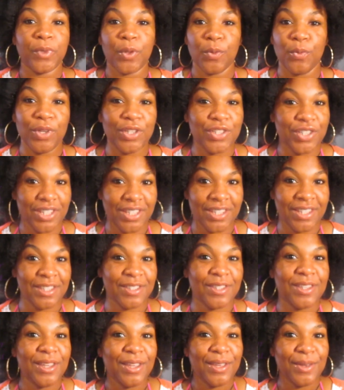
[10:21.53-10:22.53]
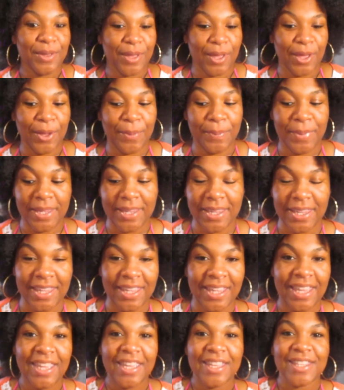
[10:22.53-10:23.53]
which is a
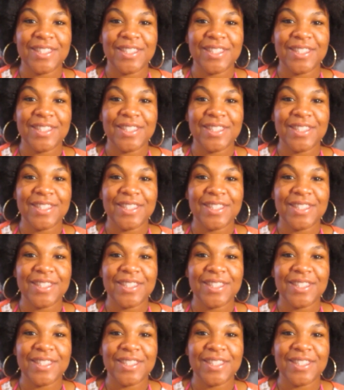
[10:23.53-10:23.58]
biggie.